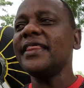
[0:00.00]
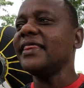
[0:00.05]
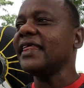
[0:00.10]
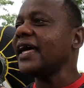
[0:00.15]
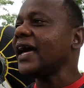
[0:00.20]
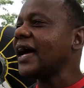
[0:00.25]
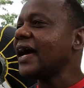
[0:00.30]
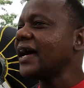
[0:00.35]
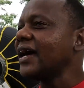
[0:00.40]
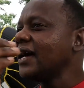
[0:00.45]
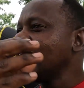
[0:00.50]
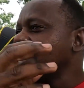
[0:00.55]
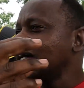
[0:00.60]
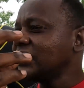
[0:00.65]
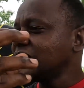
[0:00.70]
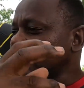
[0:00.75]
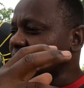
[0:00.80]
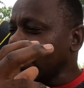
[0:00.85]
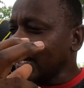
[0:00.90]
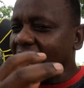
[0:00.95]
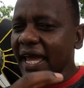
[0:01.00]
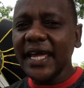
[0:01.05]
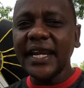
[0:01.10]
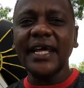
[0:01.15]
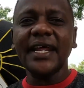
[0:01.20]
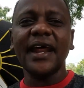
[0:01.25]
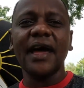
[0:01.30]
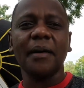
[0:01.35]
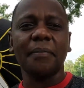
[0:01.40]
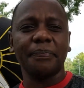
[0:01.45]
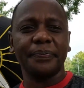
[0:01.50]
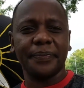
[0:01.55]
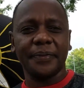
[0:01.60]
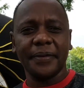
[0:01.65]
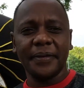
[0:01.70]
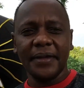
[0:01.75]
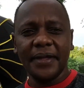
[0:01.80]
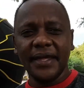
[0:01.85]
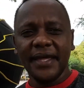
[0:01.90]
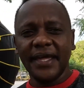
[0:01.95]
in there to light it up.
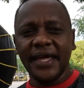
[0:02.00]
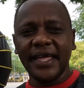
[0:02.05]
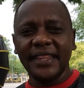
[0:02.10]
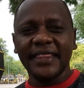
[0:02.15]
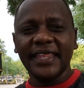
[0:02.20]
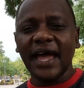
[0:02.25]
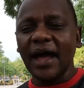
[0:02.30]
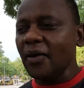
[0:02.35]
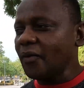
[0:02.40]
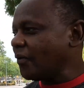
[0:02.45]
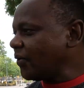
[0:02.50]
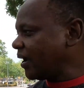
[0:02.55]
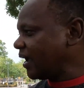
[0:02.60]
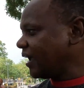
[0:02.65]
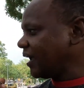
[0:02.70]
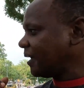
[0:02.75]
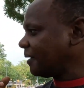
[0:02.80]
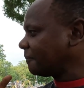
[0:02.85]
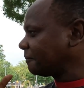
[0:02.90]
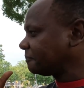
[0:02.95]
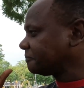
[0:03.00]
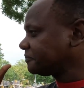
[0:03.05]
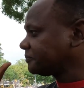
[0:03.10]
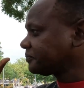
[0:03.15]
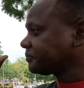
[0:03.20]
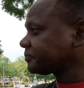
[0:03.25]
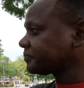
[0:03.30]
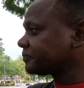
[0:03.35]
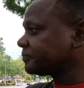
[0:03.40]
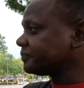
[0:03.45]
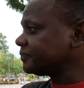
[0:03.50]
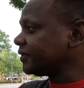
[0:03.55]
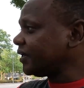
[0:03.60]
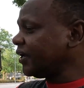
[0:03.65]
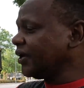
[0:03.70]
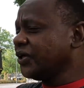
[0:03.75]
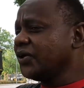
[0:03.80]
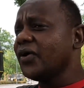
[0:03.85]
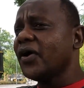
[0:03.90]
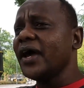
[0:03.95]
That way
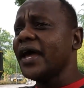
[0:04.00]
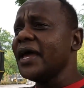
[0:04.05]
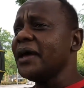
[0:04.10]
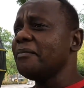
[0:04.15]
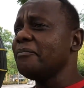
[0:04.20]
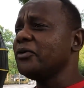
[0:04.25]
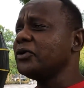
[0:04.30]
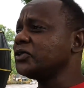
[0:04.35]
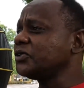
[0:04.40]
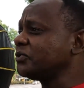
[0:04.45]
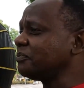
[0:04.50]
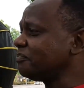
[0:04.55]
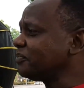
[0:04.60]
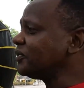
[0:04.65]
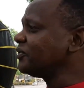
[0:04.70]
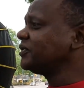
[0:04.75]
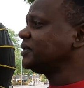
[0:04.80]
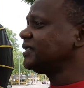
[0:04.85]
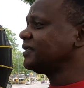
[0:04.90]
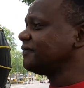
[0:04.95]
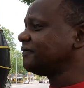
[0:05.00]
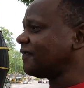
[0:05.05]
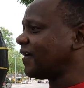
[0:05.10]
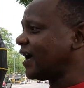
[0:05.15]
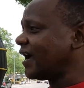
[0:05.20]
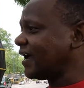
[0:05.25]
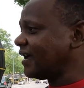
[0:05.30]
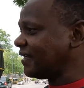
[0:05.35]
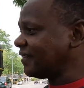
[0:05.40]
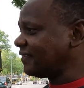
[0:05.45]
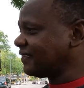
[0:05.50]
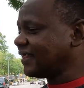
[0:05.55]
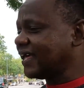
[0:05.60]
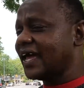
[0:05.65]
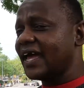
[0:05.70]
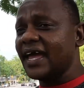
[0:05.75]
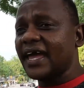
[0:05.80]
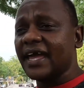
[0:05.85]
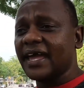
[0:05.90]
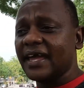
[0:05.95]
you are able to beautify
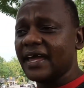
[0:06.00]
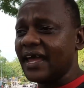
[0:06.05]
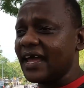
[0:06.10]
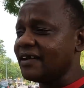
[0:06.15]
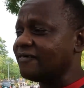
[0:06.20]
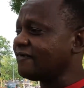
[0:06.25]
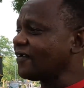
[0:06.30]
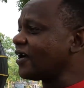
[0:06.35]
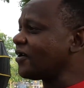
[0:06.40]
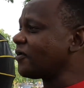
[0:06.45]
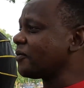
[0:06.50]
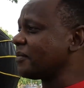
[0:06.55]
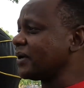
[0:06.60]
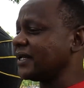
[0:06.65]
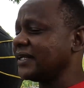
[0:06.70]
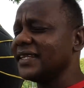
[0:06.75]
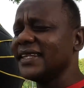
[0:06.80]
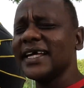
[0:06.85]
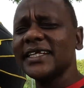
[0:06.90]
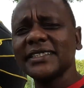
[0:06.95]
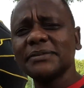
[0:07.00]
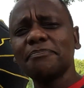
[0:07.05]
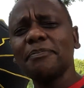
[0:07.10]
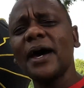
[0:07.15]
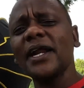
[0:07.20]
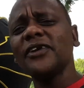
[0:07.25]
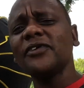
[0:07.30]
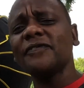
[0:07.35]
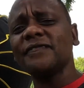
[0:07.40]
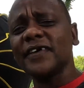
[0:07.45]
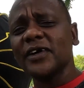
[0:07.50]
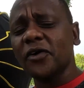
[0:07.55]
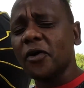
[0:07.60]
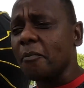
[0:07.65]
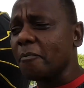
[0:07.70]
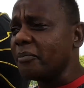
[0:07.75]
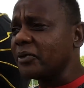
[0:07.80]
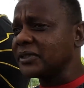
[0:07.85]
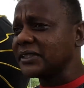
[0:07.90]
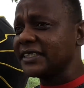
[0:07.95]
the environment. That's part of the
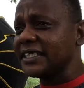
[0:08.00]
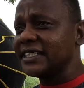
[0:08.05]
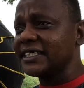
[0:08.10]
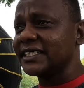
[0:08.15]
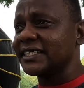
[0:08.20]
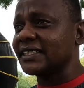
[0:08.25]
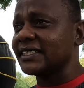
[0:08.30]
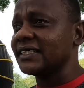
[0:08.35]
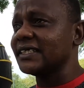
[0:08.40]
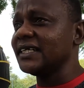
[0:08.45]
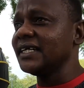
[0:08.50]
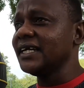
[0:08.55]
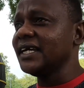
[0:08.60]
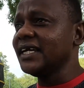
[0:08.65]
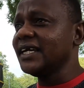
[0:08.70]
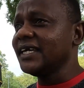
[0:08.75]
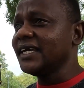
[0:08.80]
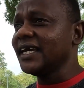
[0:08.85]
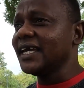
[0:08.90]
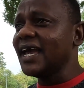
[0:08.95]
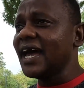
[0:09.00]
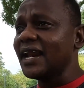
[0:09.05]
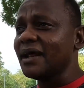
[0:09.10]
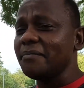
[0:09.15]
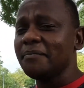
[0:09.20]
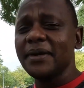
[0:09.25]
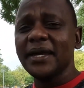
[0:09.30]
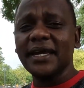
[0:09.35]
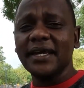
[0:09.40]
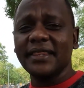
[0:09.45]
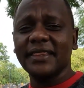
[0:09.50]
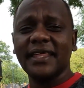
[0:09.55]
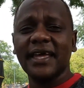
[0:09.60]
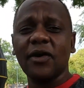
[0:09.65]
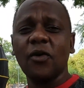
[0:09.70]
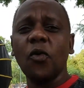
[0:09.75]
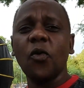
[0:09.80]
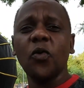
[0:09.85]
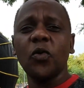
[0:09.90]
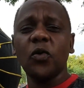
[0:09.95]
composition. You gotta make
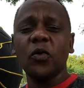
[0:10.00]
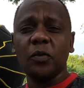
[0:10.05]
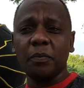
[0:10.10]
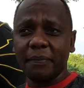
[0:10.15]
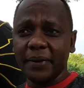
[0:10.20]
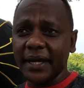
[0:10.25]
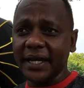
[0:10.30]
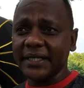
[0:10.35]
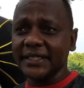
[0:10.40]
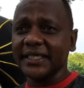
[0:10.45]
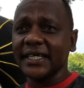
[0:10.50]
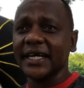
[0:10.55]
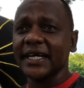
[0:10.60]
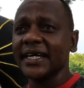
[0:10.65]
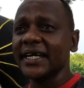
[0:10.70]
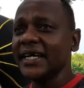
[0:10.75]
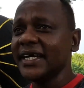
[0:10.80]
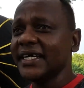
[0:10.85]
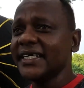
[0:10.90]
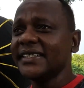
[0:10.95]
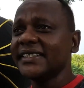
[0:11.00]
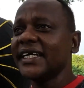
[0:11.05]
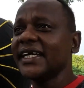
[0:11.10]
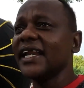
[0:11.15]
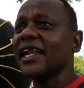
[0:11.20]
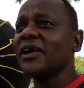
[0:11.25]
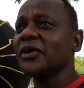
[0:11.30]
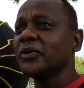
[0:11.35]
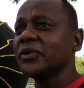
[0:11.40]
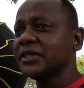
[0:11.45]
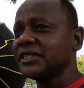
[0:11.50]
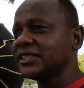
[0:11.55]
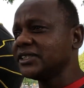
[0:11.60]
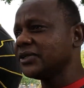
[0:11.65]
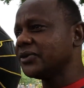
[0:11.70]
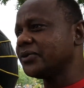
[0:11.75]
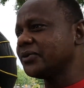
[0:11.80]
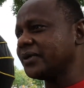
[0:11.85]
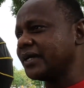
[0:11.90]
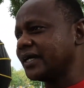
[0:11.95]
the whole picture tell a good
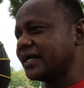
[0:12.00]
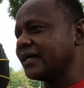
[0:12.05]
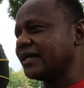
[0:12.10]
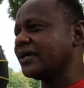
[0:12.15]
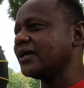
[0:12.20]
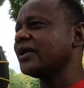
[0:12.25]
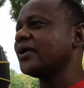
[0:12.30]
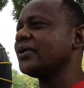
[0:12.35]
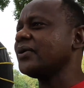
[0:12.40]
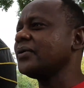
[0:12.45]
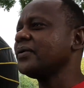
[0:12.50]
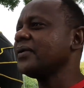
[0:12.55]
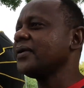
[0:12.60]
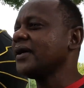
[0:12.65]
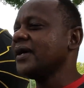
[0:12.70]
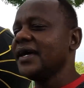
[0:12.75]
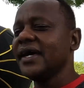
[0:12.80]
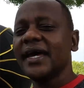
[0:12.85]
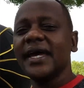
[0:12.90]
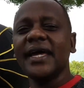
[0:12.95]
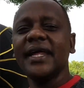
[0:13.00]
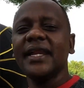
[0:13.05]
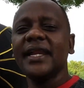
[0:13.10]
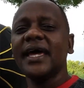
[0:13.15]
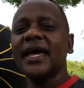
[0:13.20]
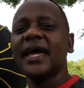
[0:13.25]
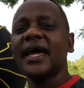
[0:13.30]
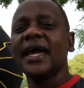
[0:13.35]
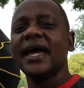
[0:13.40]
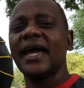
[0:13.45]
story, you know. And